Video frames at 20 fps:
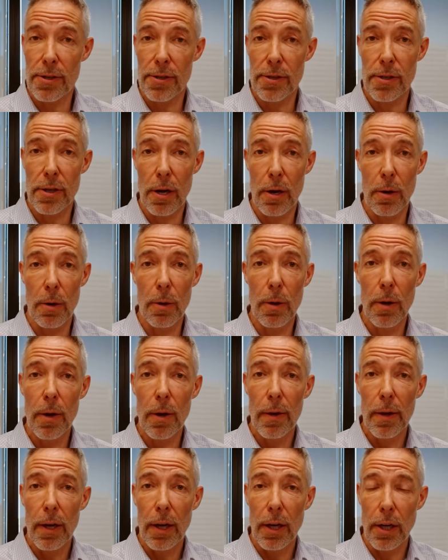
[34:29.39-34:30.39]
So
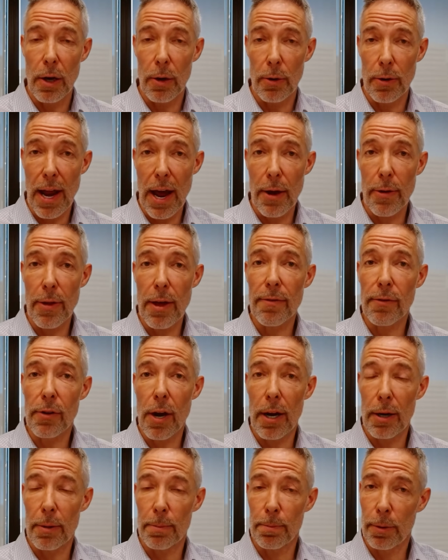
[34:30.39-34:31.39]
now they've
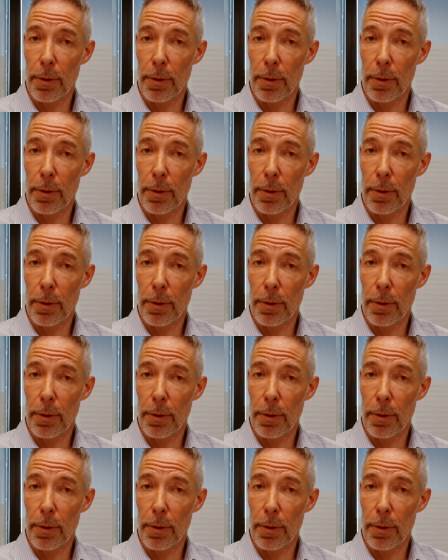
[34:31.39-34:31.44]
got a